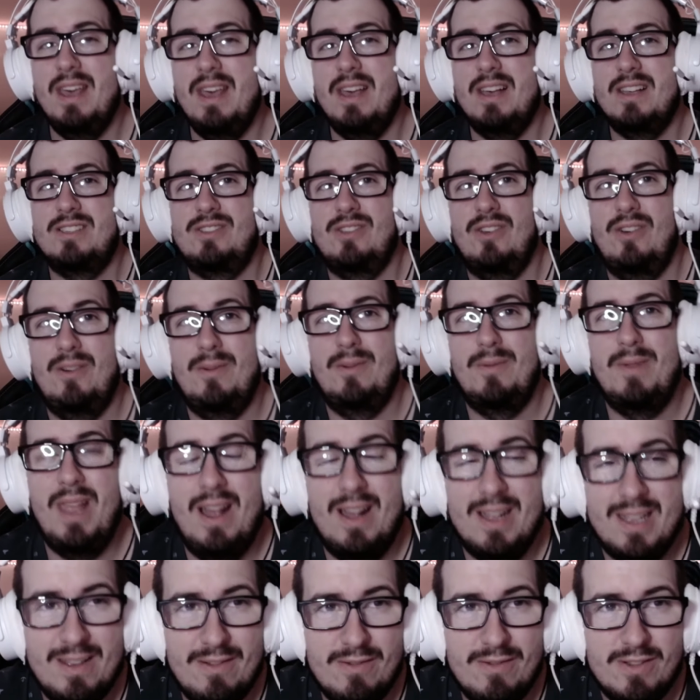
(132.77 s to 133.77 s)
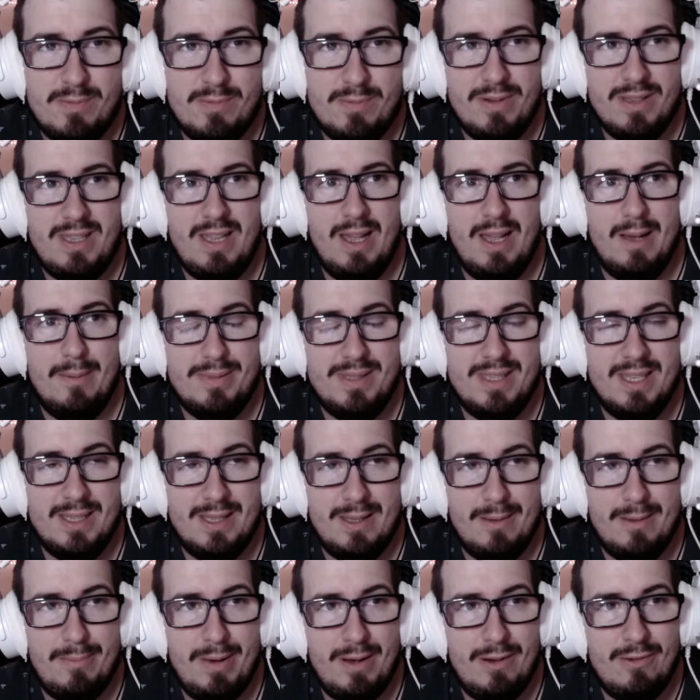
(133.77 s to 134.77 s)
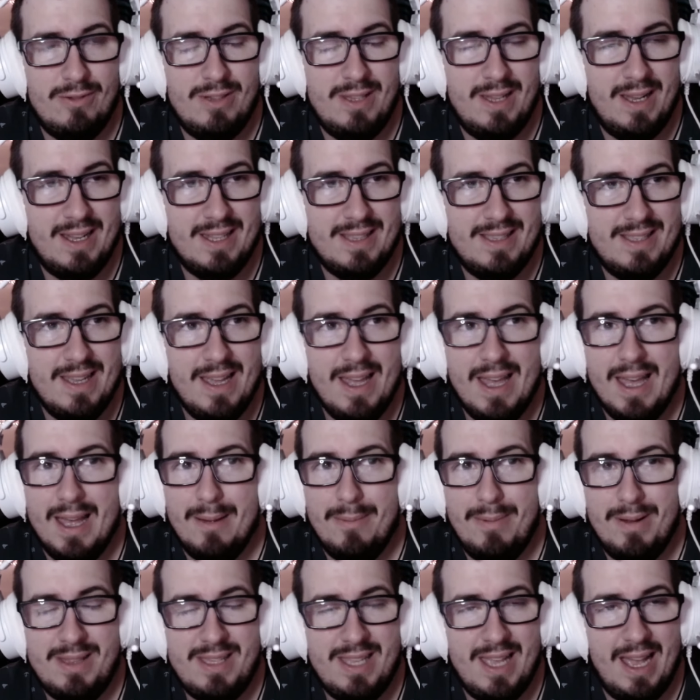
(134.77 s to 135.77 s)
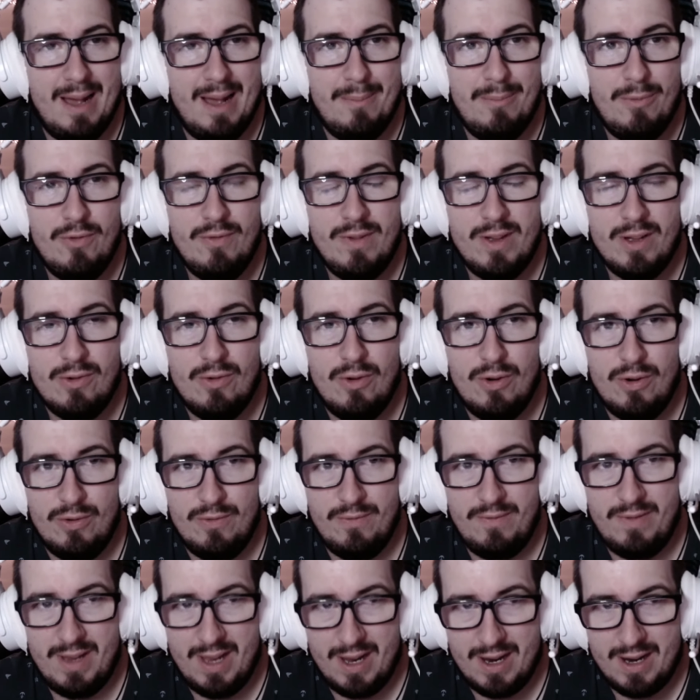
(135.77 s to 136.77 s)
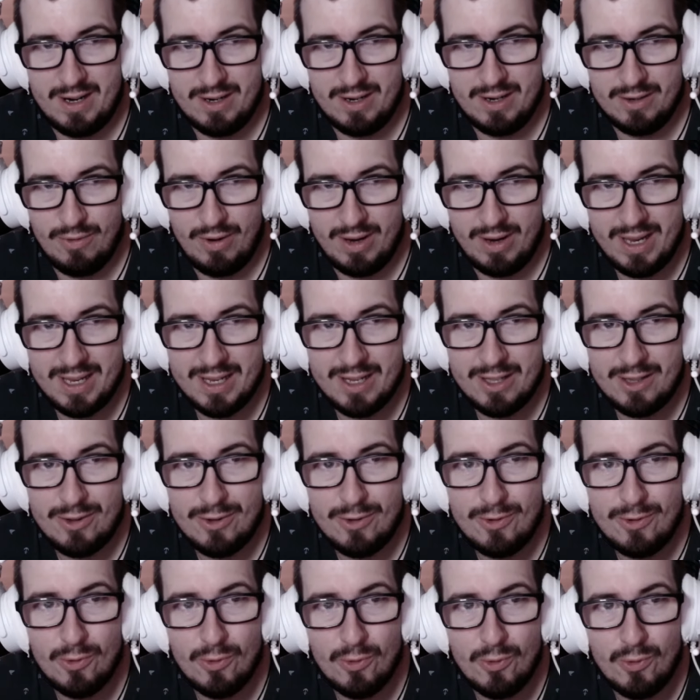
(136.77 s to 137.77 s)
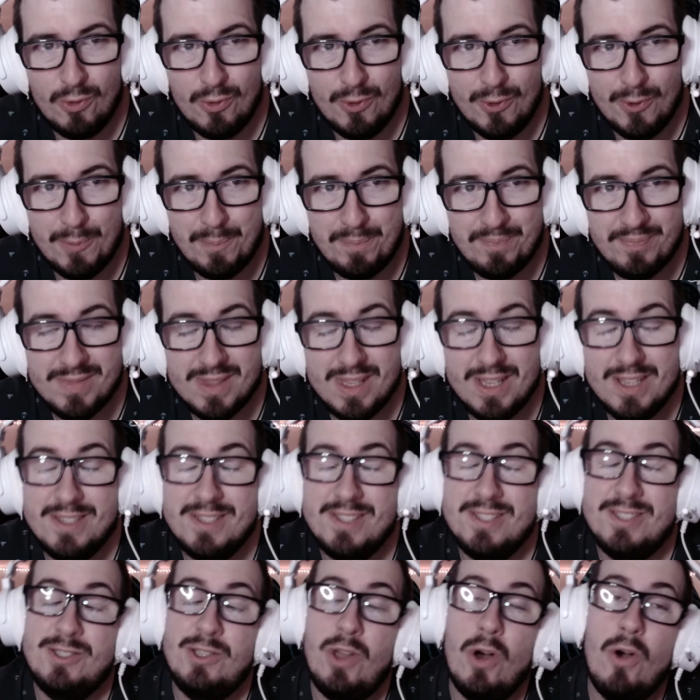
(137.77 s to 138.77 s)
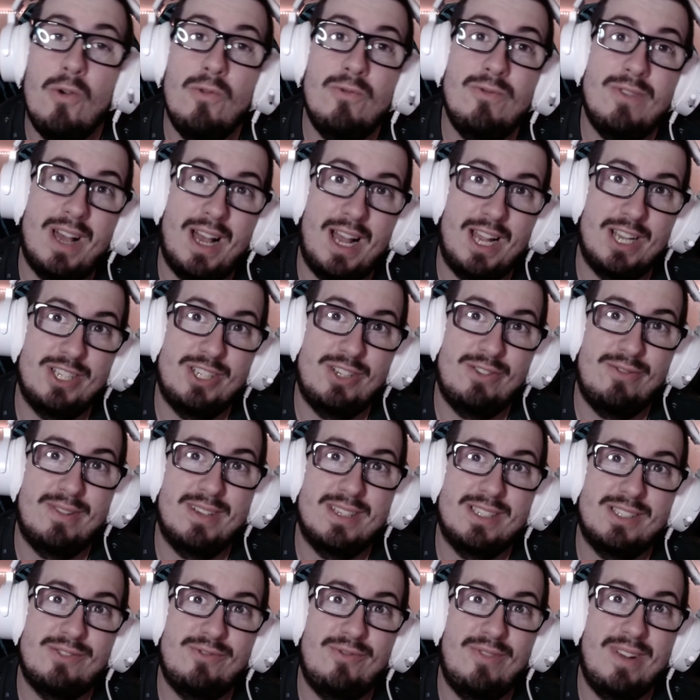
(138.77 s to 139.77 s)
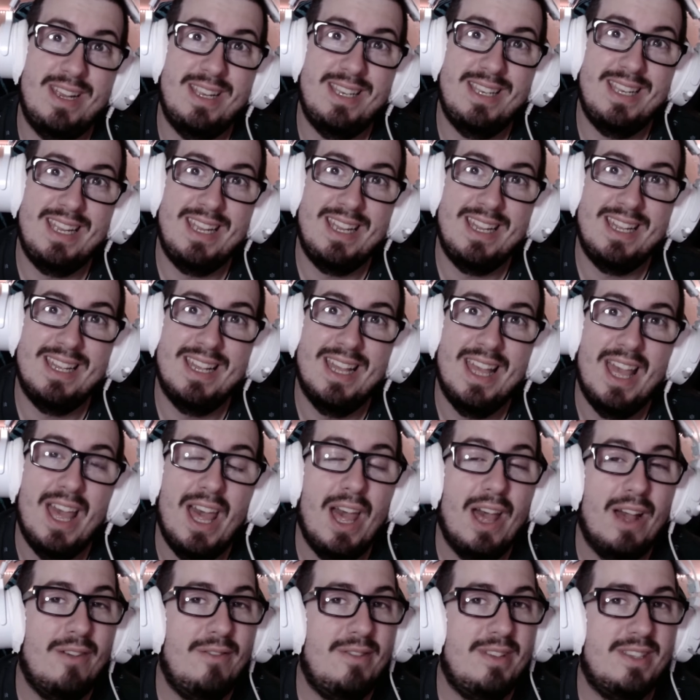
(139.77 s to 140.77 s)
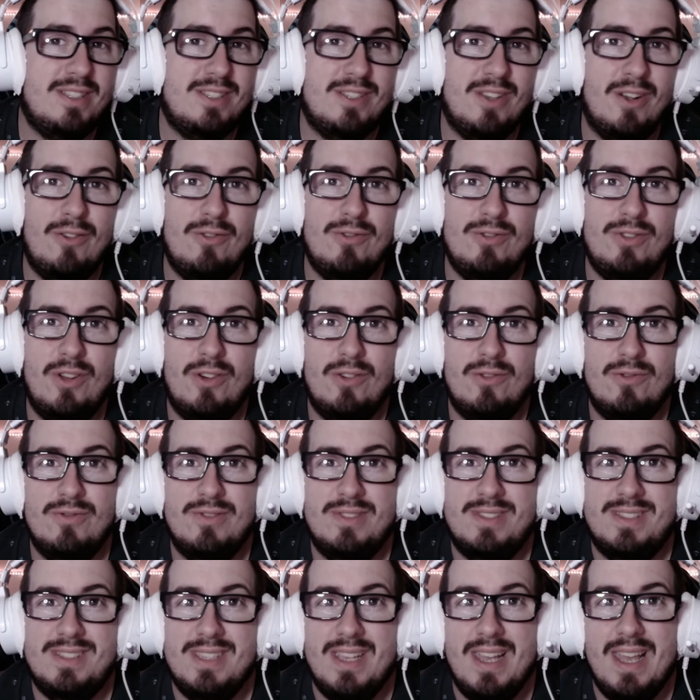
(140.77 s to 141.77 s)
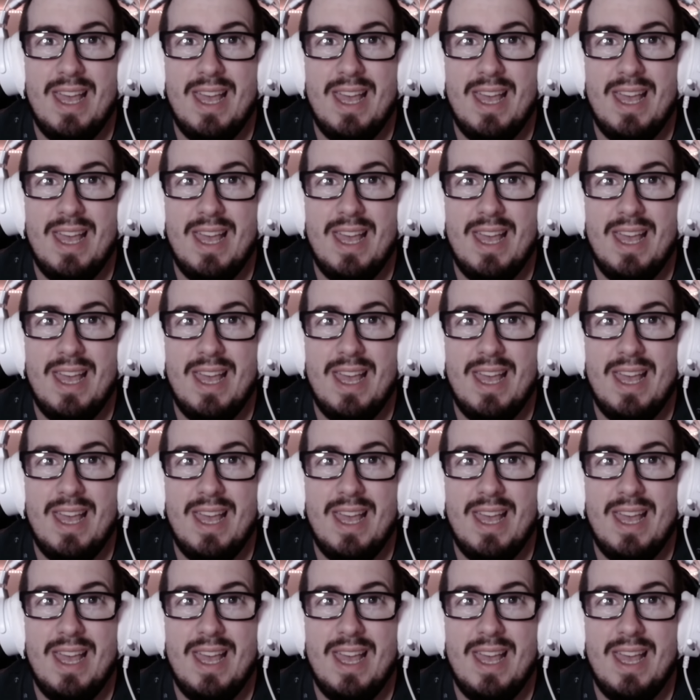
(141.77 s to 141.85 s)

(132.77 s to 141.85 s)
So yeah, he was pretty upset about that. But yeah, moving on, we are going to Stone Hashira's training. We saw those